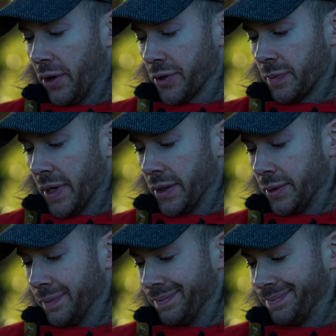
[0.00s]
Osmo.
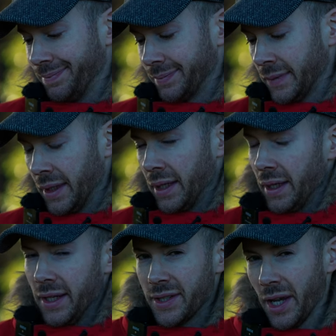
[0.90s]

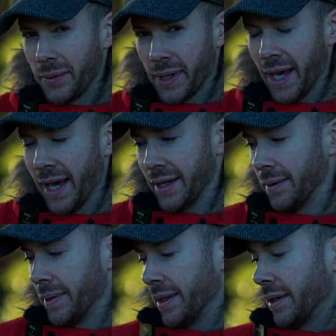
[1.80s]
It's okay, I
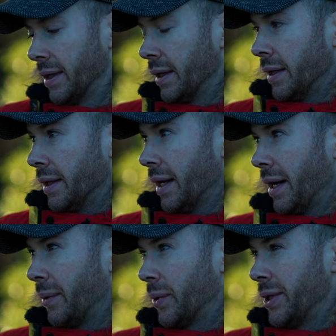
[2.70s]
mean,
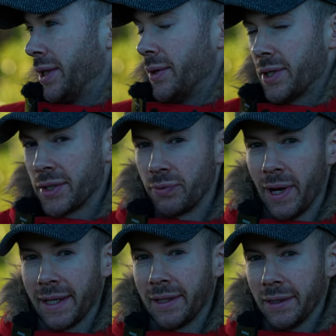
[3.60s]
I wouldn't use this
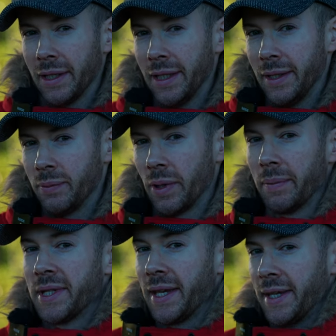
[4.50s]
regularly when I'm
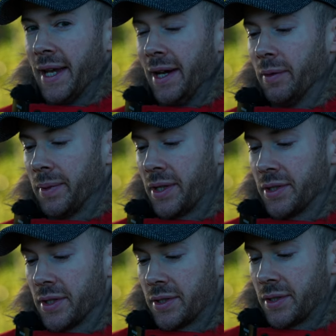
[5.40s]
taking it out because
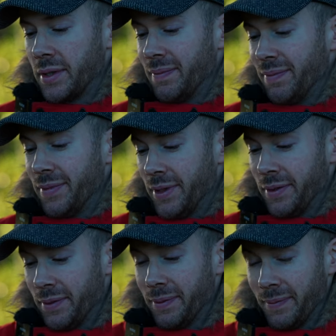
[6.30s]
it's
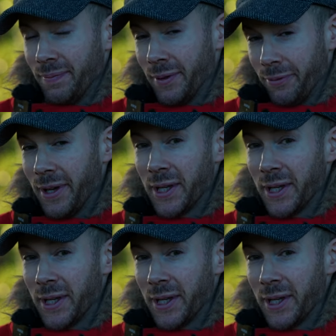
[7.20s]
the fit